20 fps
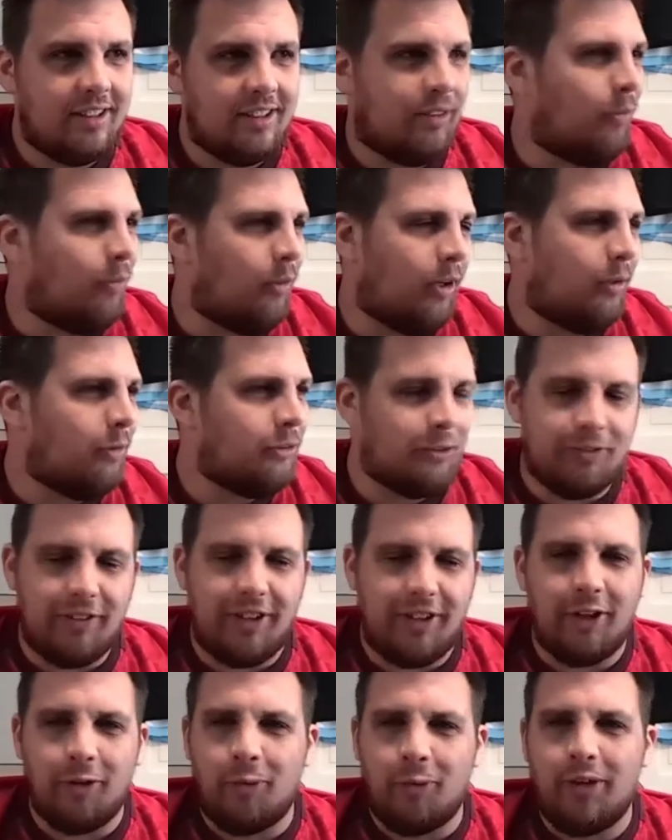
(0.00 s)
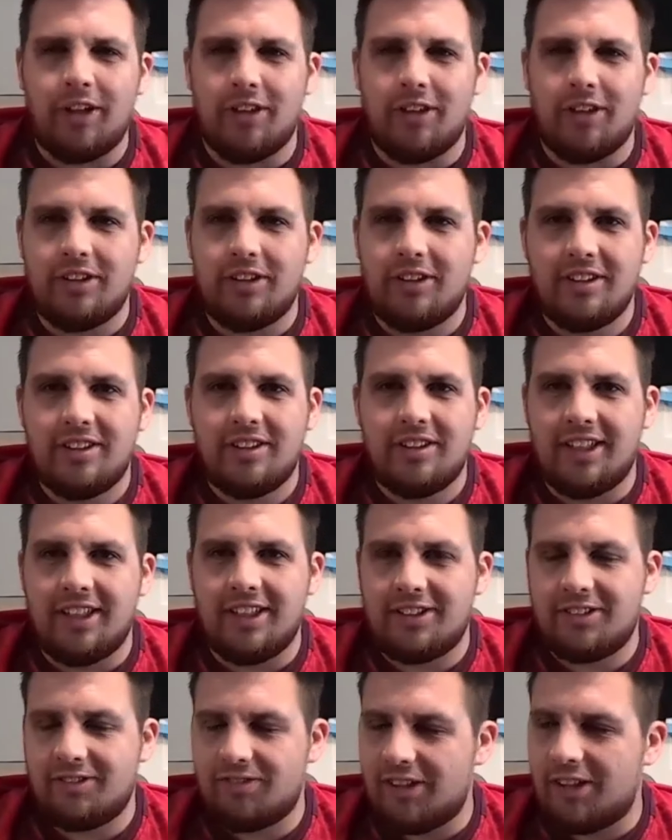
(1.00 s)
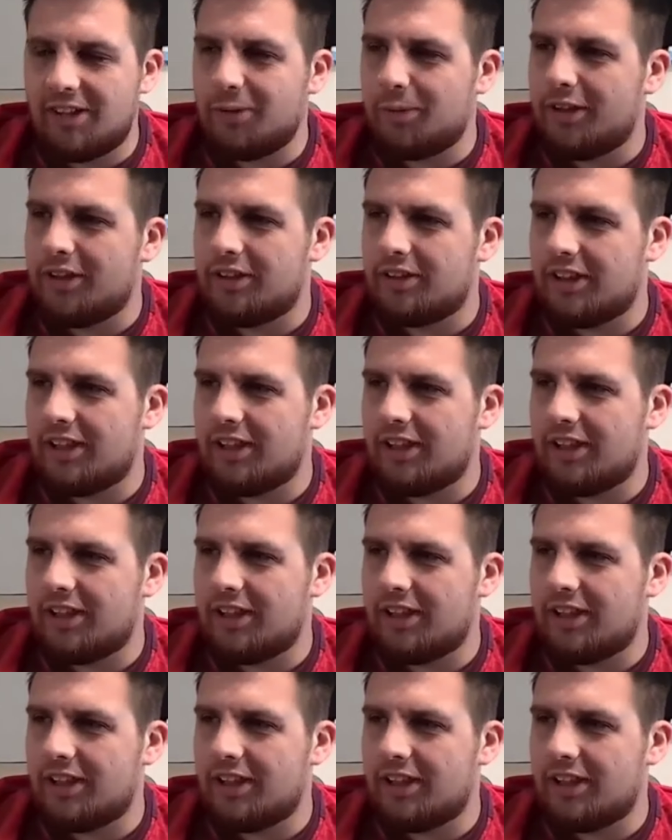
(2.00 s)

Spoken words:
The world's very weird. It's very weird.